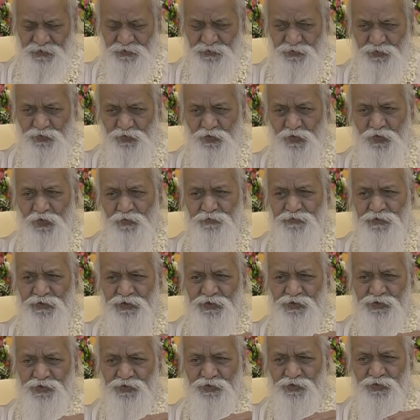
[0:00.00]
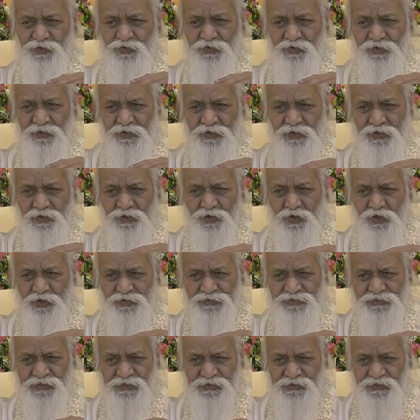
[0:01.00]
to open to
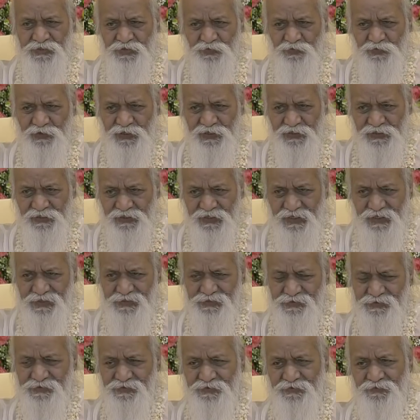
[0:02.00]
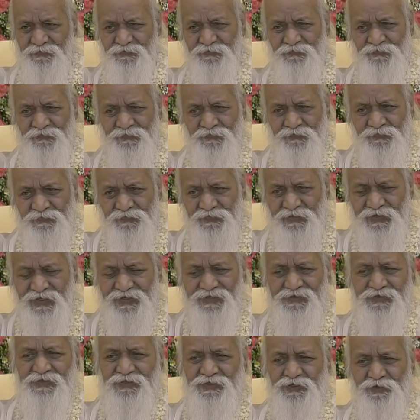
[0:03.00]
conscious awareness.
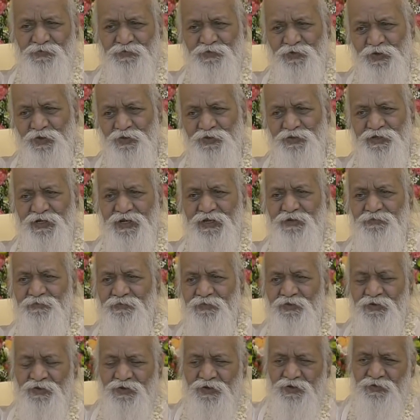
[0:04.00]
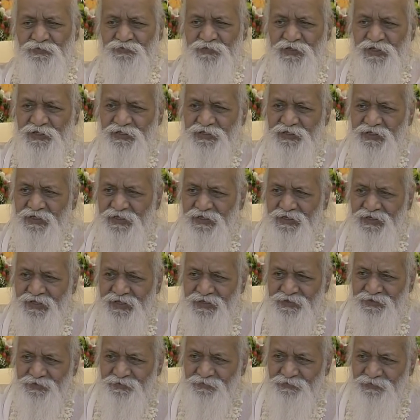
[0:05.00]
That is the program of gaining
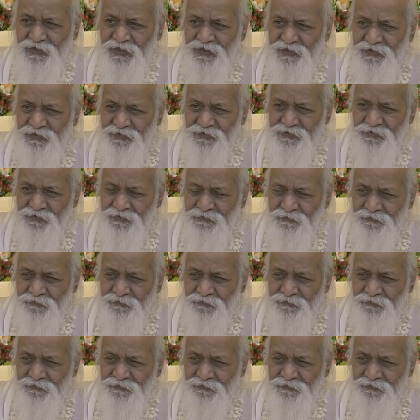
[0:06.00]
enlightenment.